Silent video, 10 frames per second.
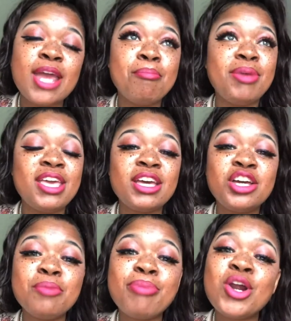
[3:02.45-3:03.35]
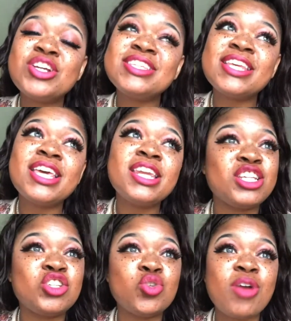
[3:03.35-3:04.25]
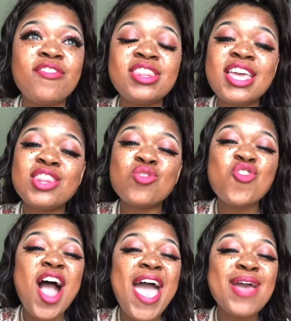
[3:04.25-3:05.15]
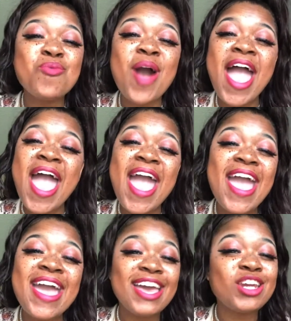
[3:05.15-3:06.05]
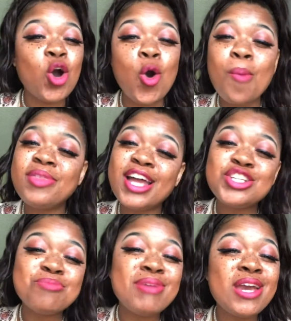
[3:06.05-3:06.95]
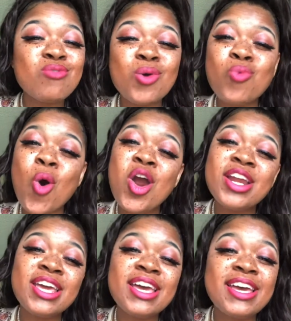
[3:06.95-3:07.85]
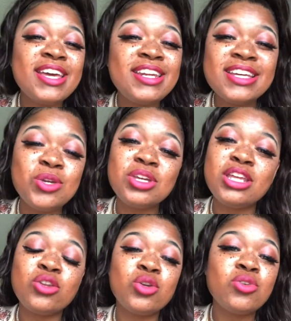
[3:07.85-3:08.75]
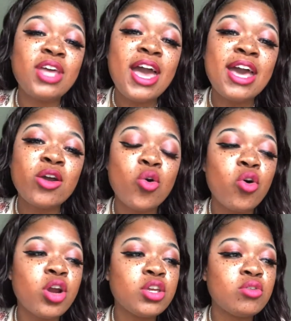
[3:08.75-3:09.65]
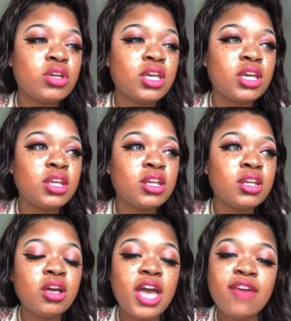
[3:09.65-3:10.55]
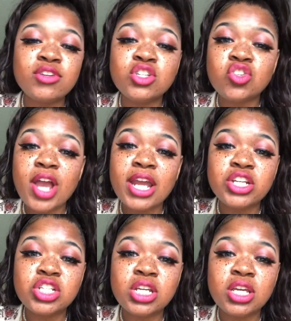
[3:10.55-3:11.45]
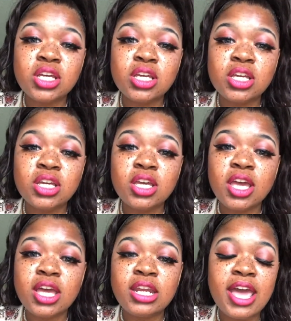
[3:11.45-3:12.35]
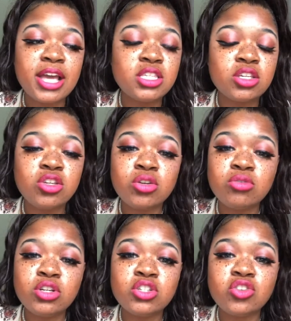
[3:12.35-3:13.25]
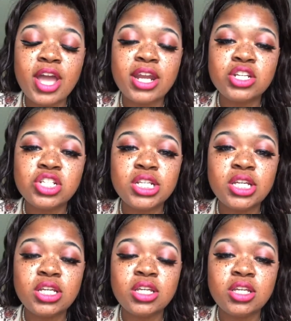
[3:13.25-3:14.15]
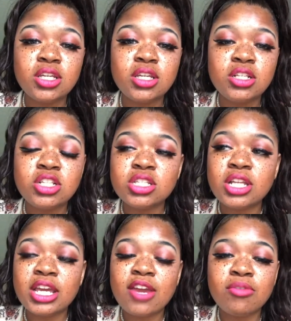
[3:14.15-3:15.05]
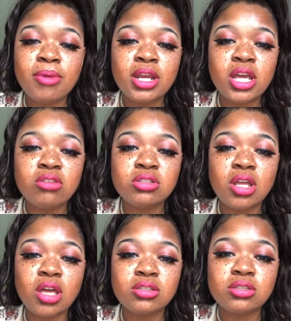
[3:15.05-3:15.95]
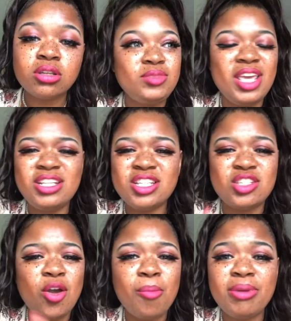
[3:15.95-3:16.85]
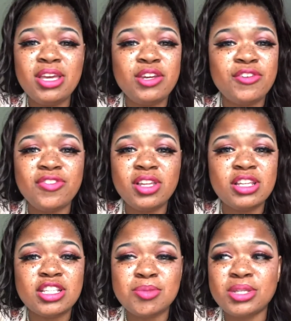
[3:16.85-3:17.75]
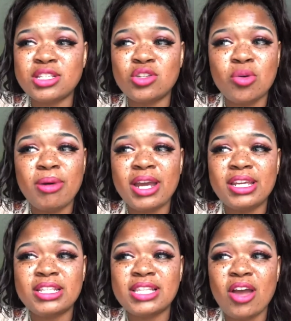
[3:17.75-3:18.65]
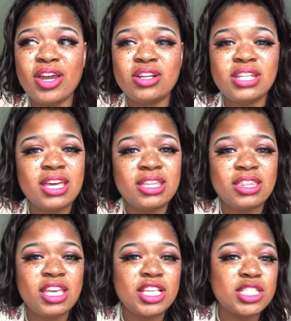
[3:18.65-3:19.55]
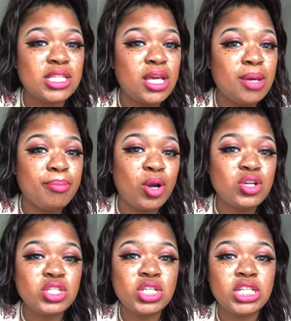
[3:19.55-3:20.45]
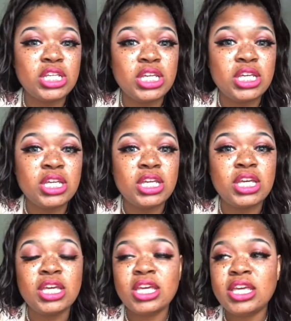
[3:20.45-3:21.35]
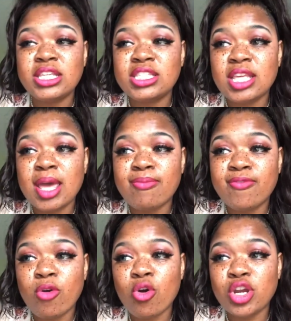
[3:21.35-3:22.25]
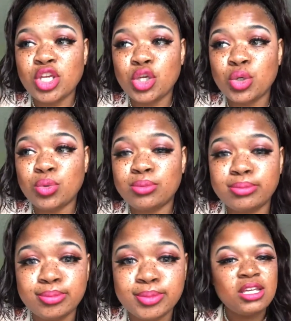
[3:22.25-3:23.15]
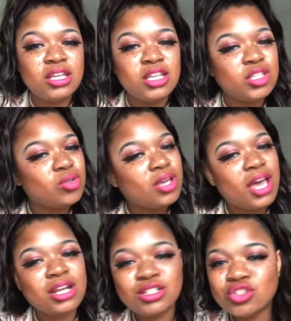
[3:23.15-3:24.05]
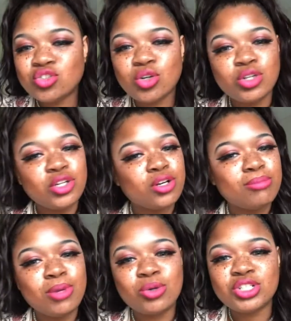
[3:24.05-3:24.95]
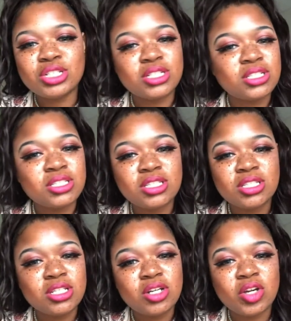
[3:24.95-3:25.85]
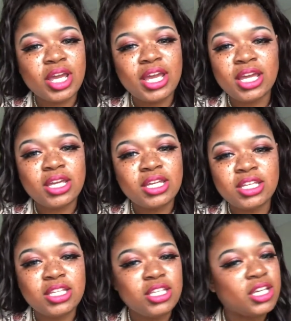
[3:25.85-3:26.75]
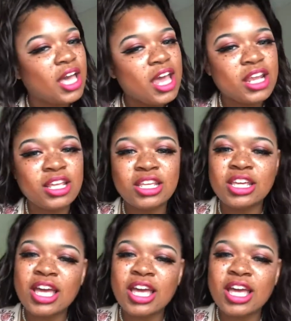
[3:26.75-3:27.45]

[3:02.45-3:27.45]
and be a good person, just do everything the right way and hope that you be rewarded. You can either do that or you can have a strategy and execute your strategy just like everybody else does. And just don't be in your feelings because nobody is out here taking things personally except for you. You gotta control your emotions, okay? You gotta